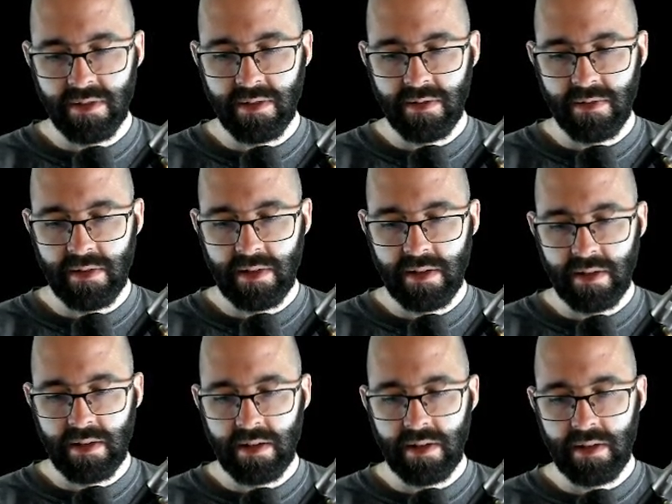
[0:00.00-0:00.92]

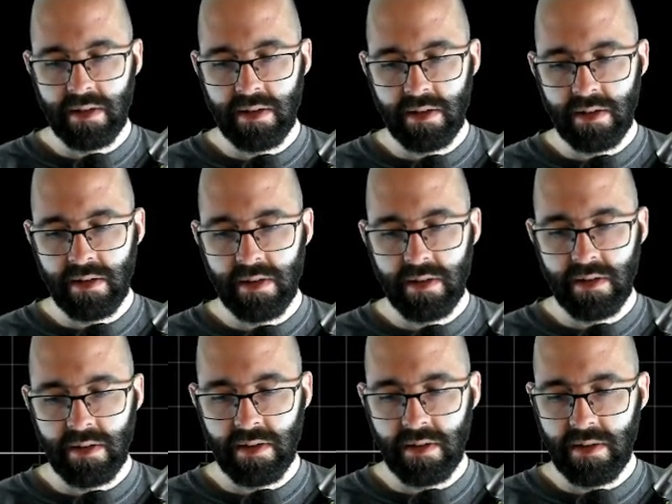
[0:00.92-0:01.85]

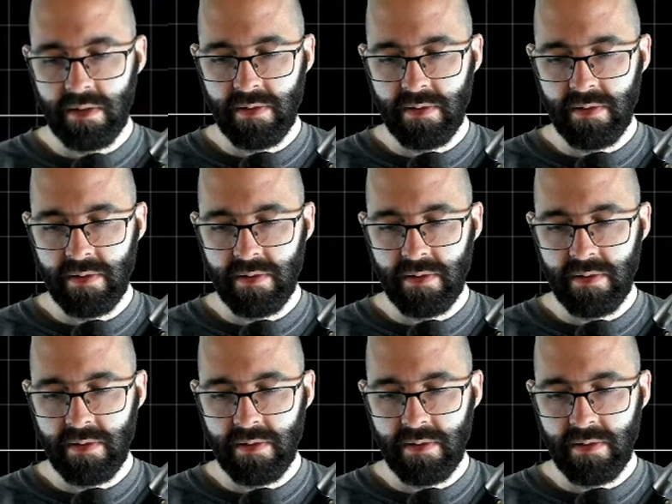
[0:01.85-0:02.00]
Nobody speaks.